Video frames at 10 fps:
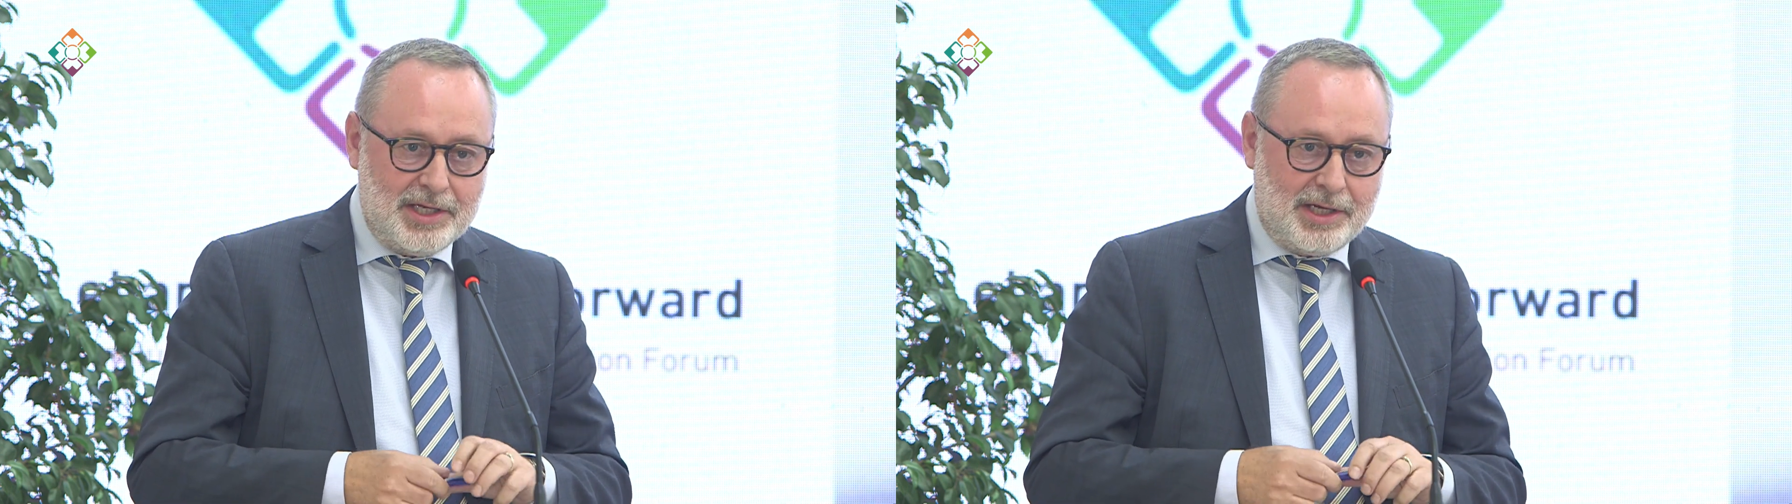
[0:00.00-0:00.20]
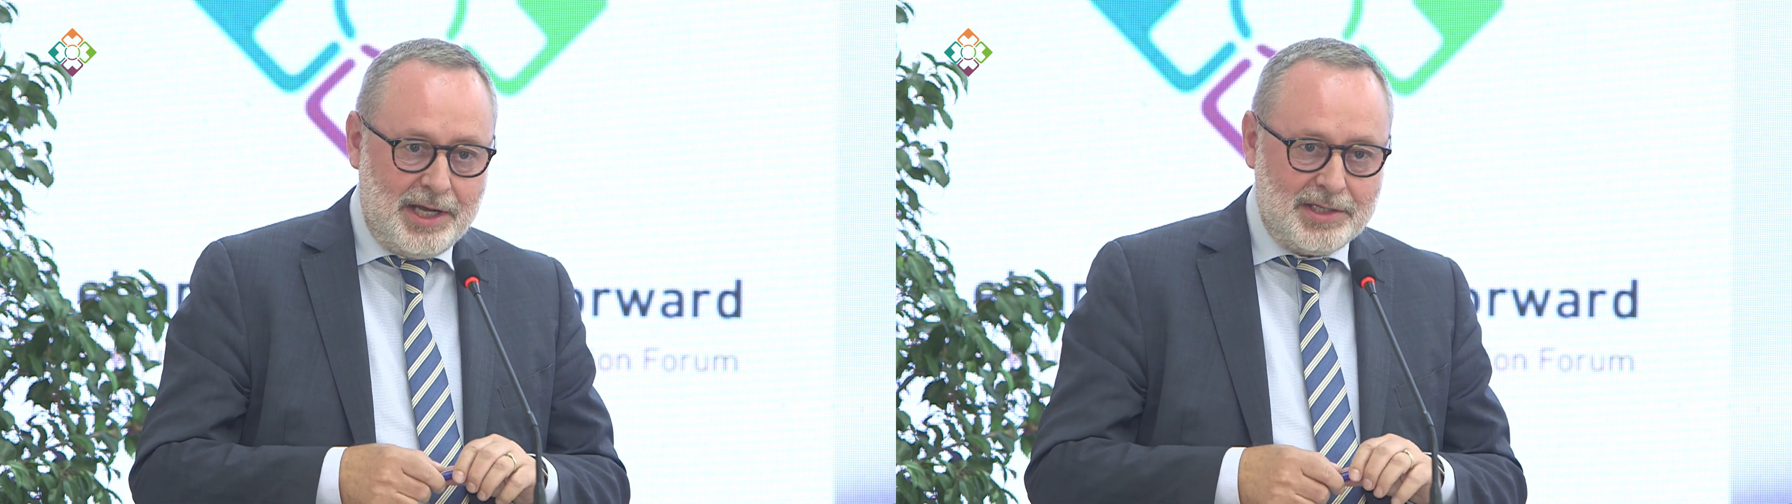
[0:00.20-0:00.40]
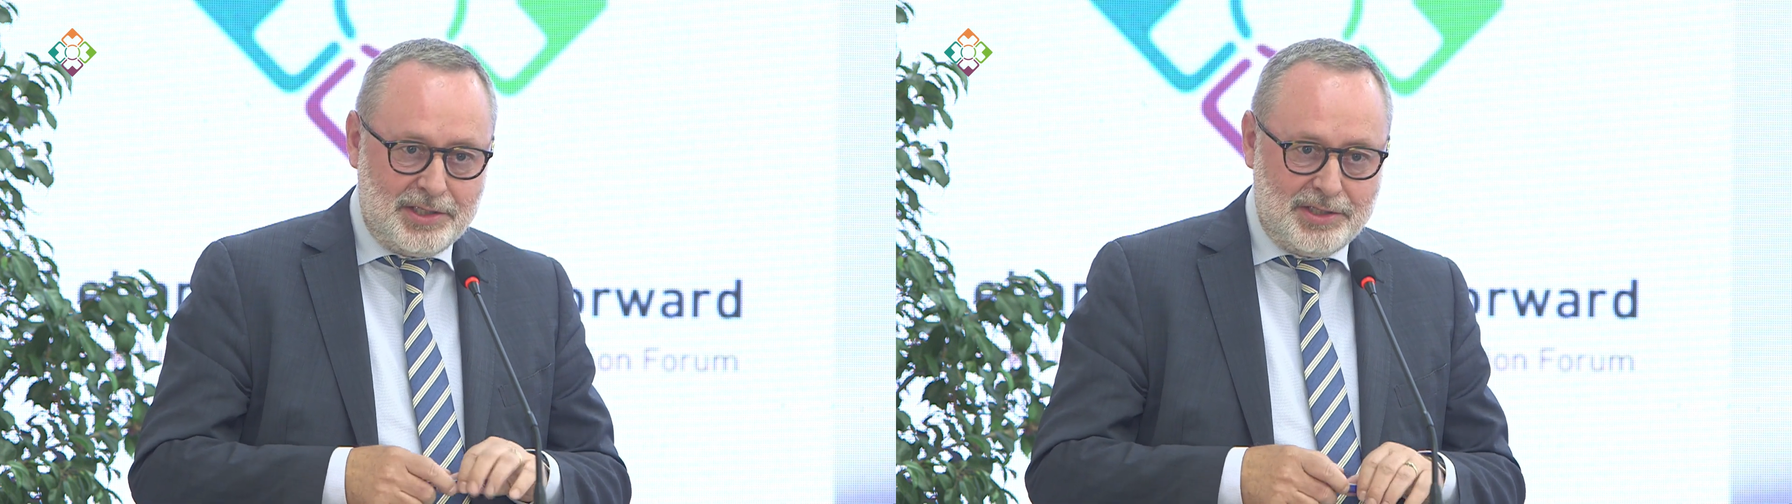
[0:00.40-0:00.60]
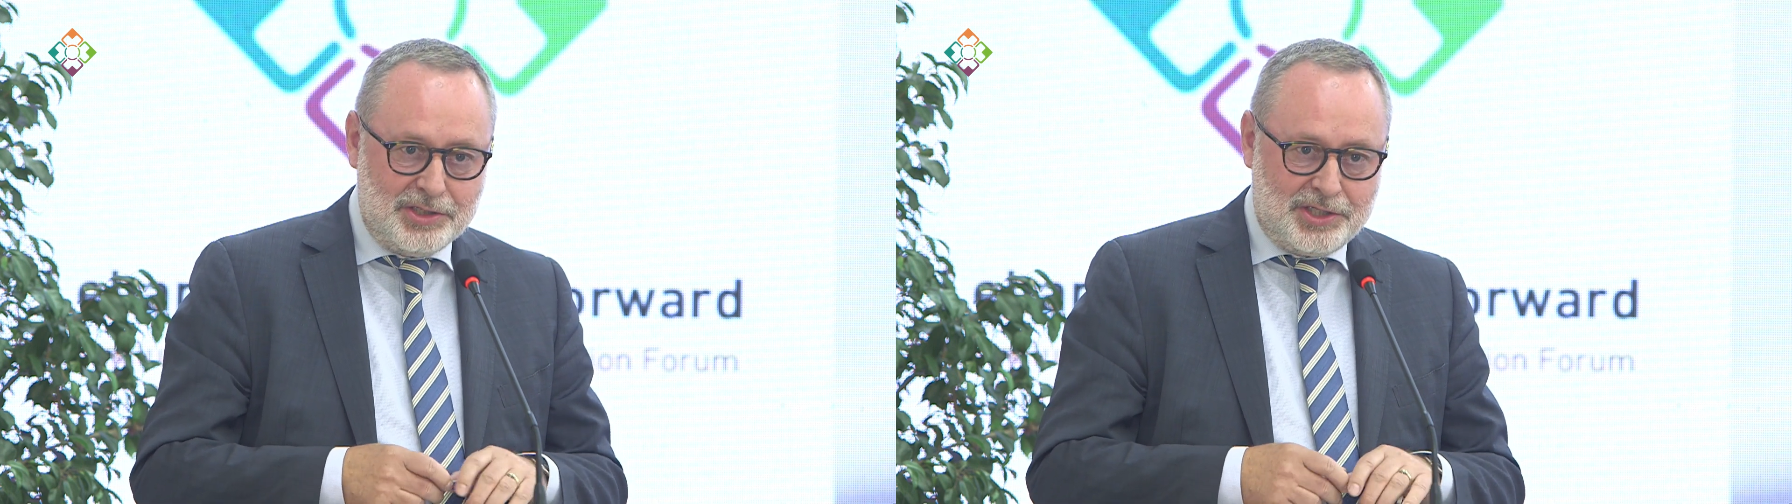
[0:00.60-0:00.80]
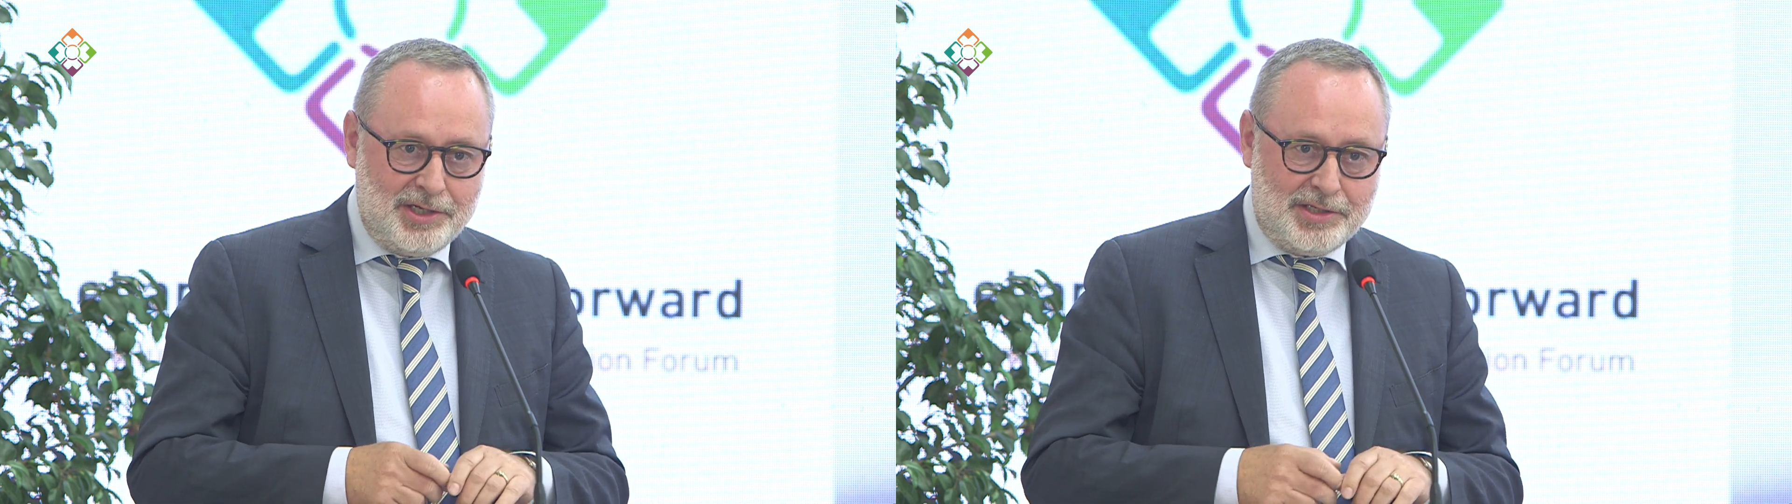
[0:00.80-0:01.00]
class
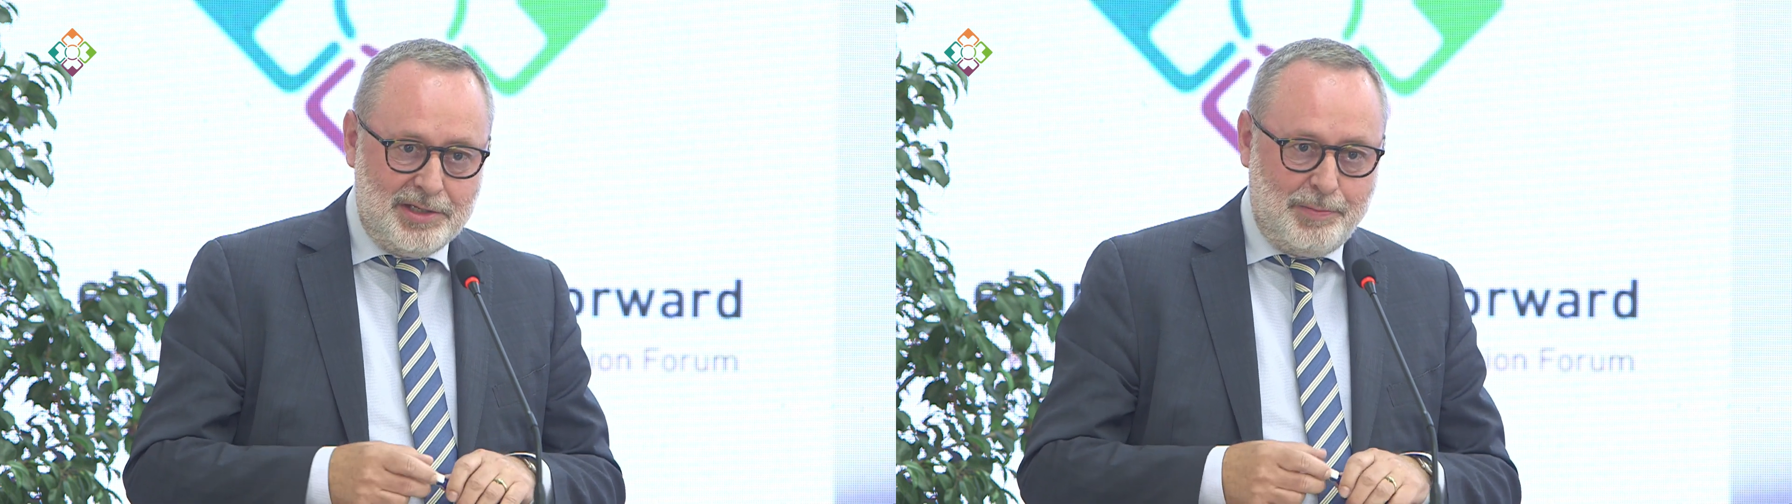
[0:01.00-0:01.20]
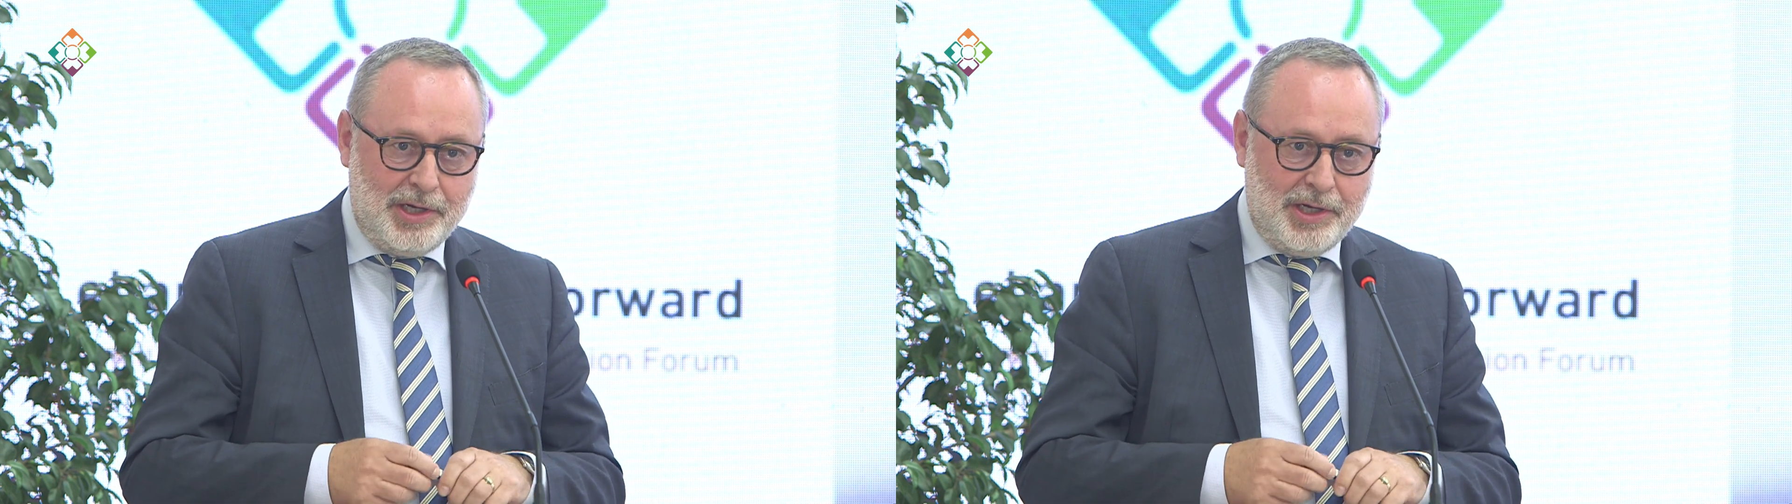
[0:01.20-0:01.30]
society